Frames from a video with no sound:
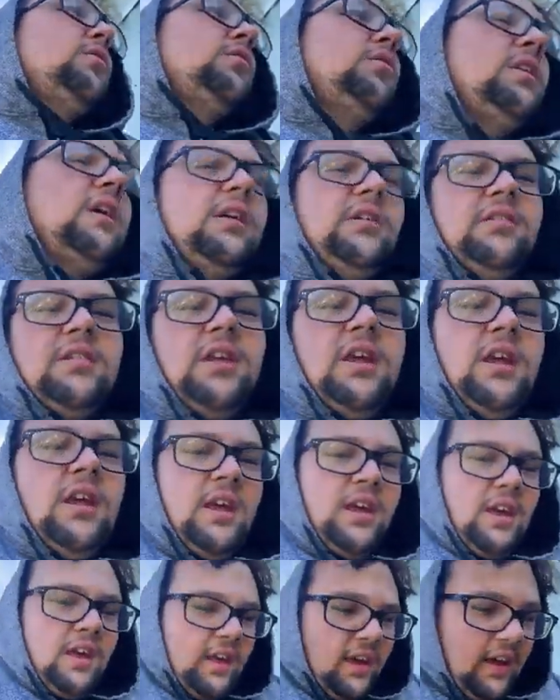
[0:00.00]
is ridiculous.
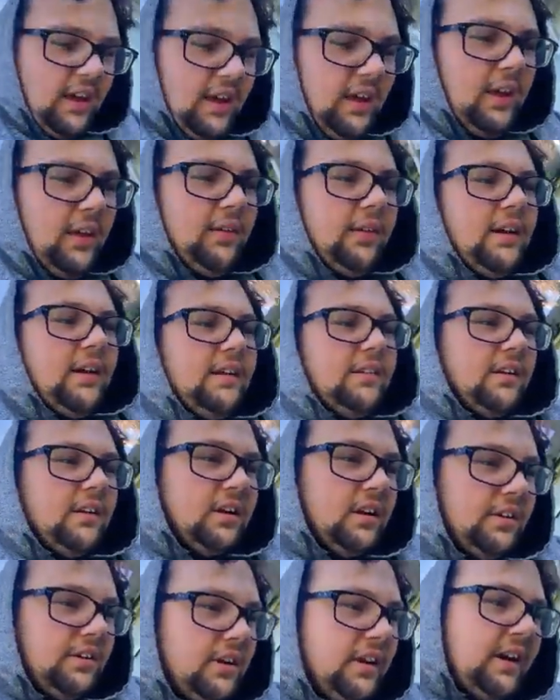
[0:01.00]
Anyway, guys. I'll
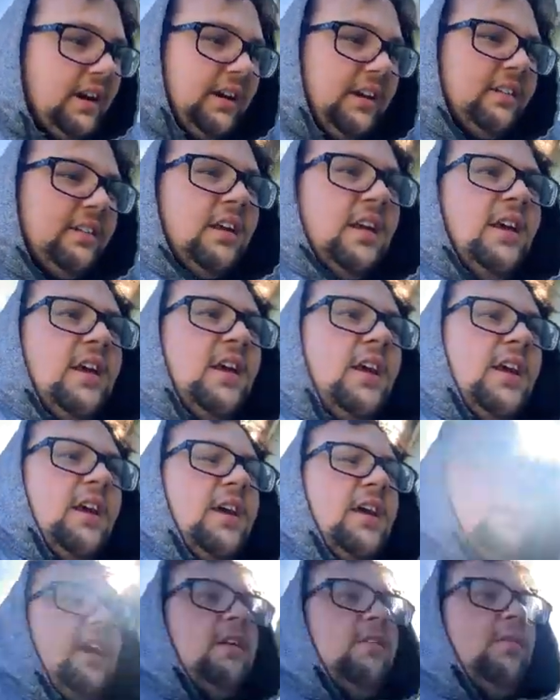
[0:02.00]
talk to you guys
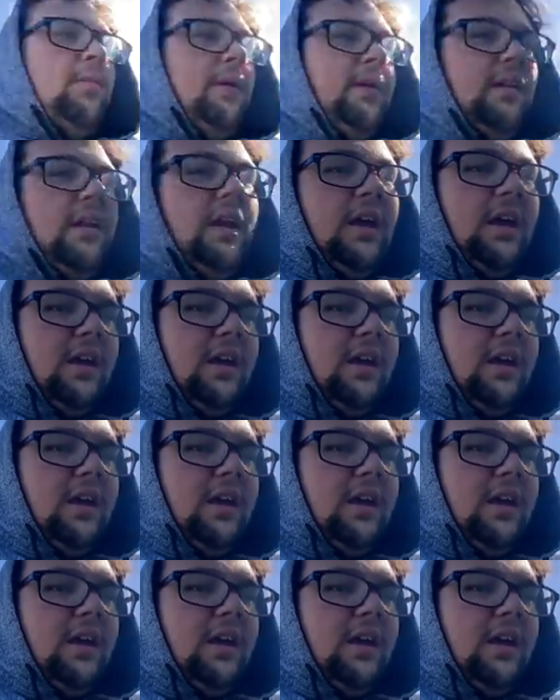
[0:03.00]
in a few minutes.